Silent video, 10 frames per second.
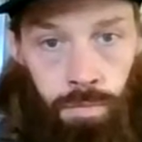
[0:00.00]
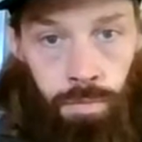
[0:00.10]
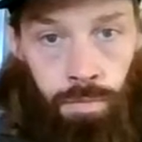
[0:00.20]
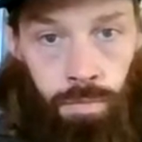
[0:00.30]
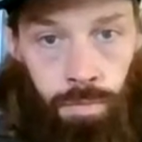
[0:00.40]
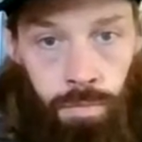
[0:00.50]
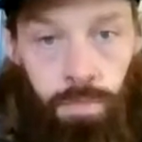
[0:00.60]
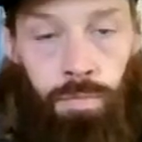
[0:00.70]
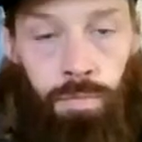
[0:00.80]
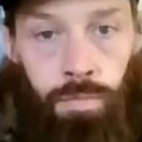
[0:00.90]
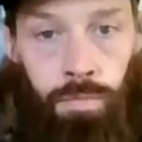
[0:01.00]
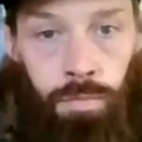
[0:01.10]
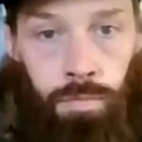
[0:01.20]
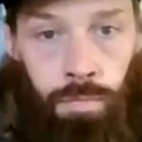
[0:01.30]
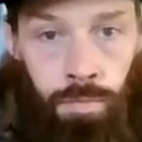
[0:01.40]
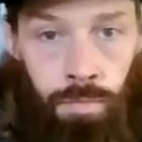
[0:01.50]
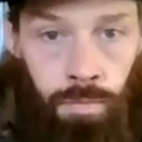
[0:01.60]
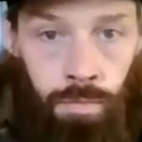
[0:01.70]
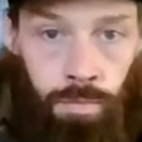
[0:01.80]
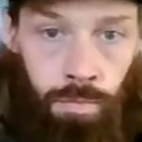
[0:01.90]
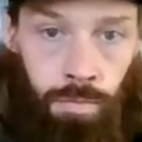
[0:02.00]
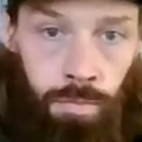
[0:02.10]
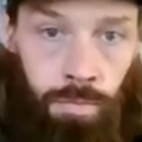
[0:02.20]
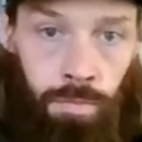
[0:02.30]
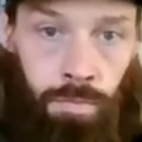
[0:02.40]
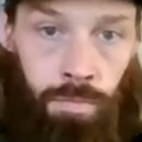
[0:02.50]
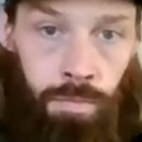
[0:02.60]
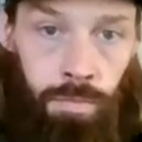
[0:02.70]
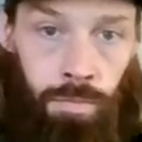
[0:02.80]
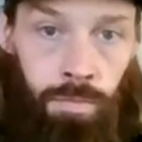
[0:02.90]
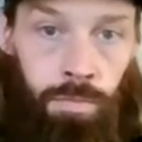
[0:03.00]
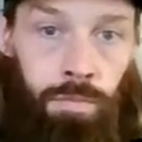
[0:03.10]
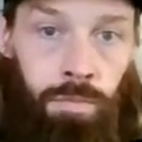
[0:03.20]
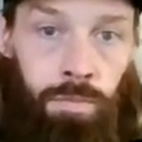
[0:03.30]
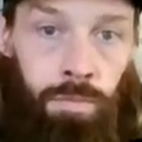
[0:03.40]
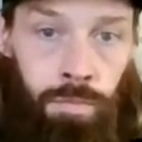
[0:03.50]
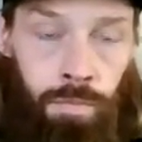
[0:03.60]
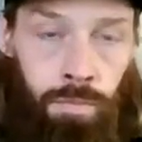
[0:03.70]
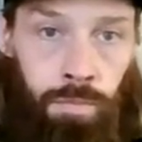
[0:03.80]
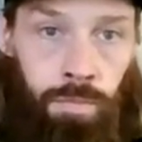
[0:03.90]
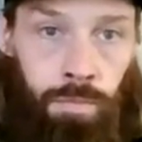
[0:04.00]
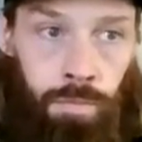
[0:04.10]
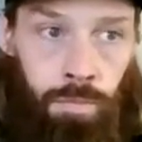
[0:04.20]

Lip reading: This person isn't speaking.